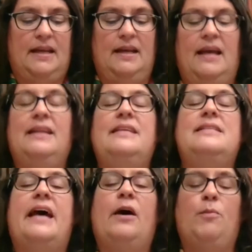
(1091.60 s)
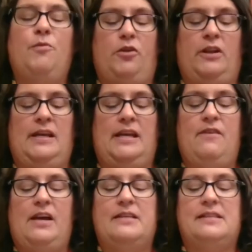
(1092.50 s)
at least helpful in
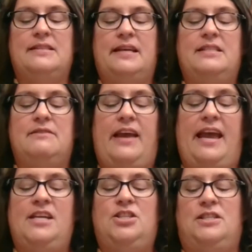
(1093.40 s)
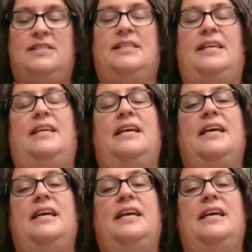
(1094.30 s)
giving us a sense of agency